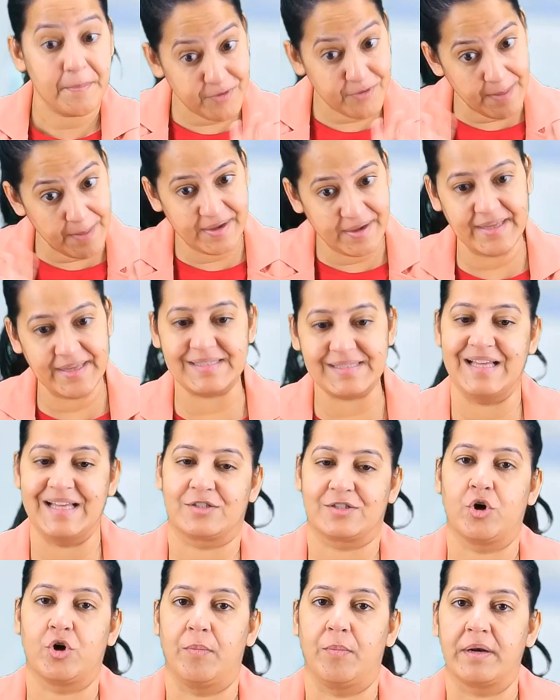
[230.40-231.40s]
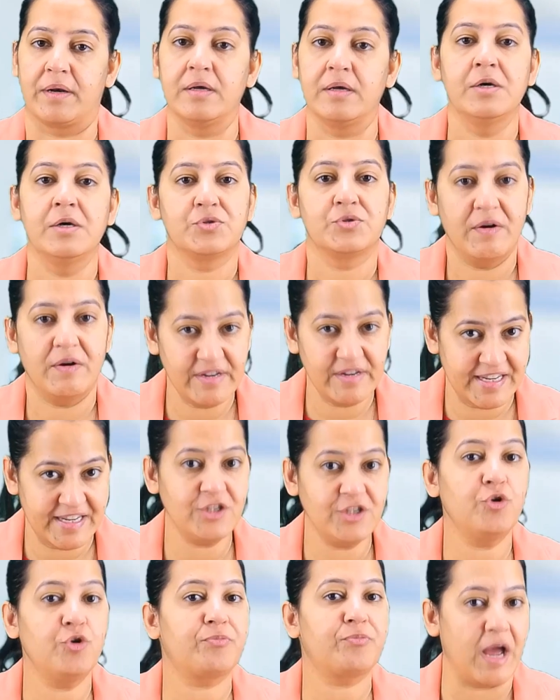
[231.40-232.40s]
Primary is less common. So I will
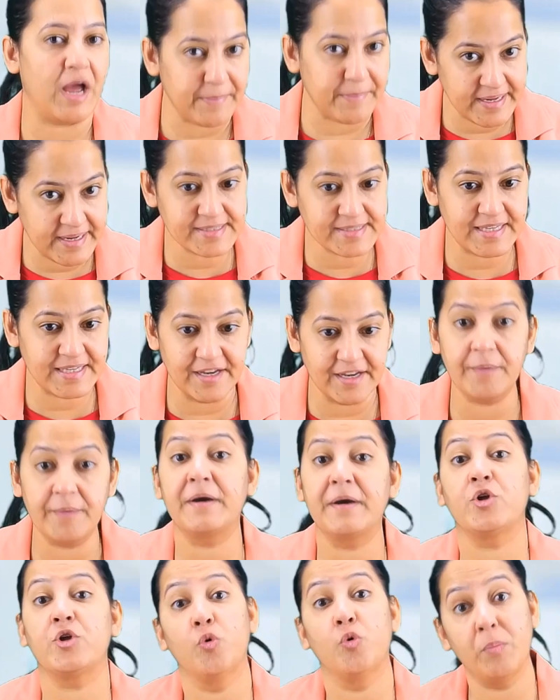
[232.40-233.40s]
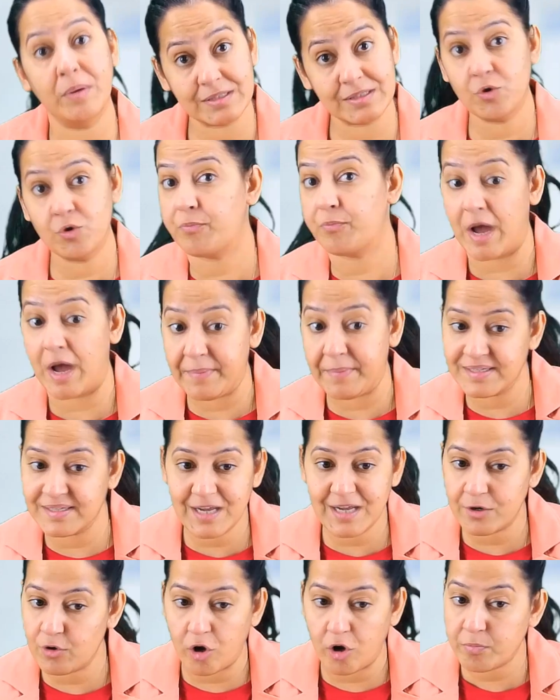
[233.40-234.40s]
teach you primaries here, but you must know
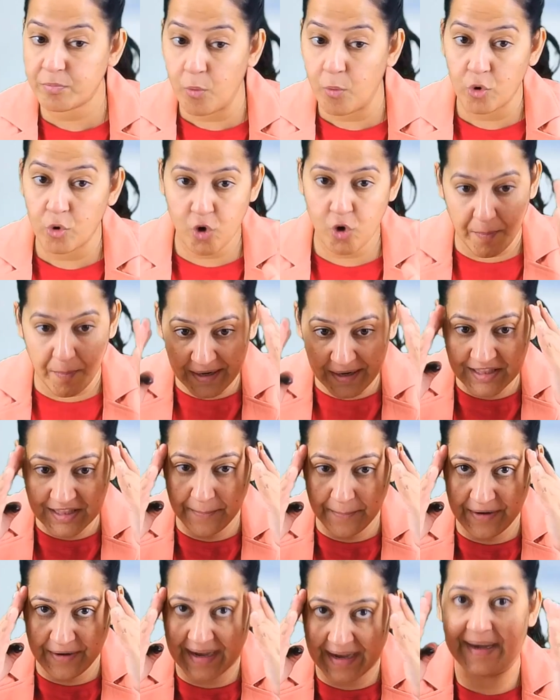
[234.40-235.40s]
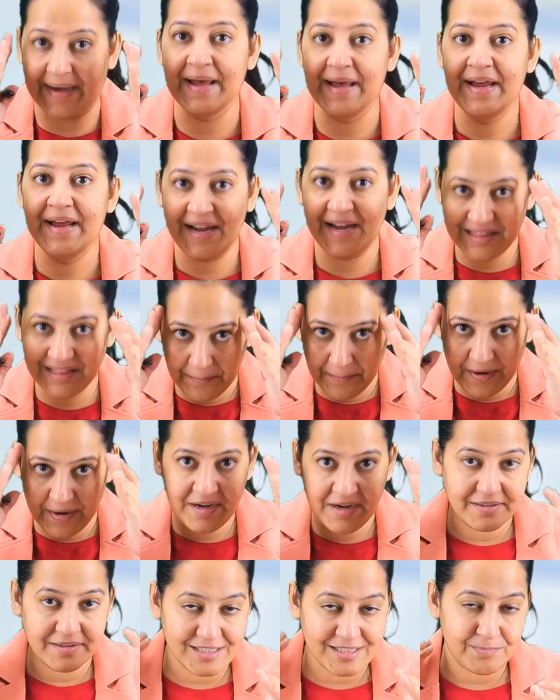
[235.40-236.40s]
primaries are not more common in the brain. In the
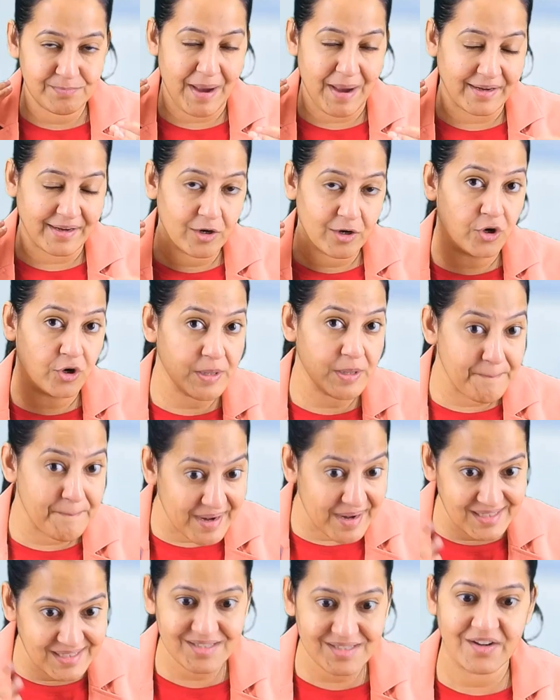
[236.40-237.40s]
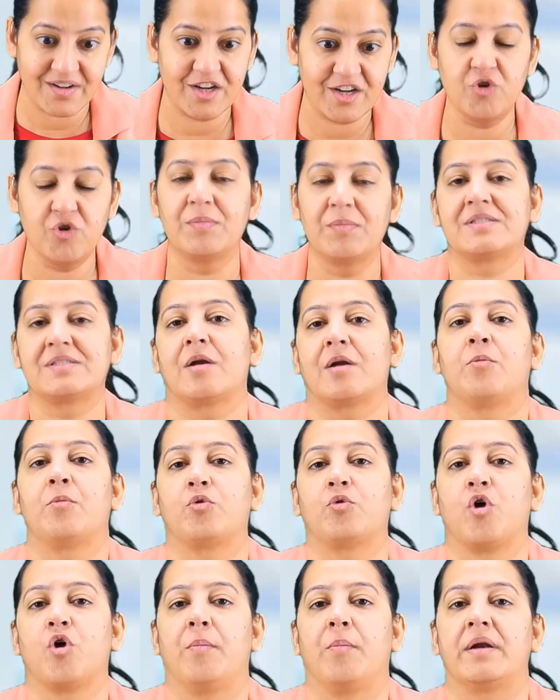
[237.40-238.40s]
brain and the spinal cord, the metastatic tumors are
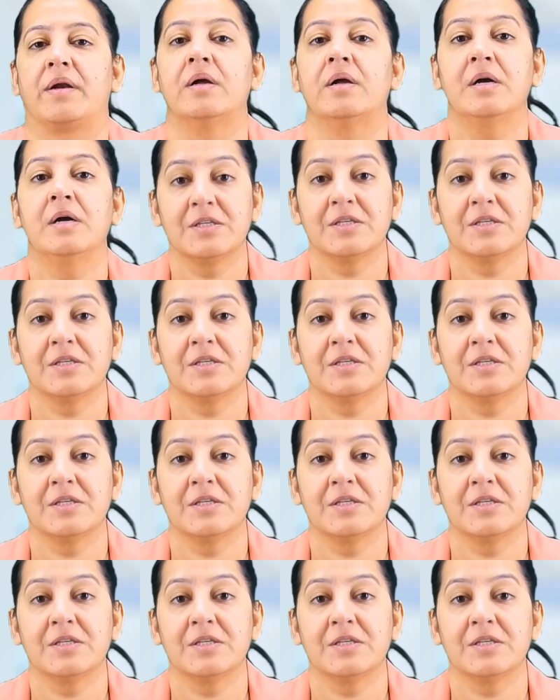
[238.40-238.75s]
more common.